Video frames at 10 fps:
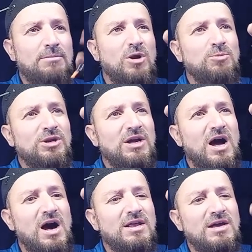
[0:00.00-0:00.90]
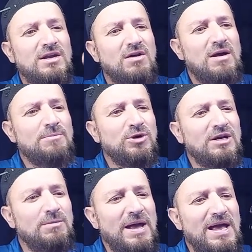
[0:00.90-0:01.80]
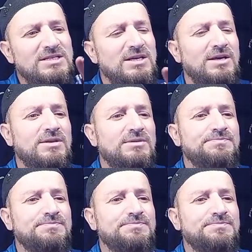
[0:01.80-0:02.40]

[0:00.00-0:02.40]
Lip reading: not putting R here. Now I'm putting up S here.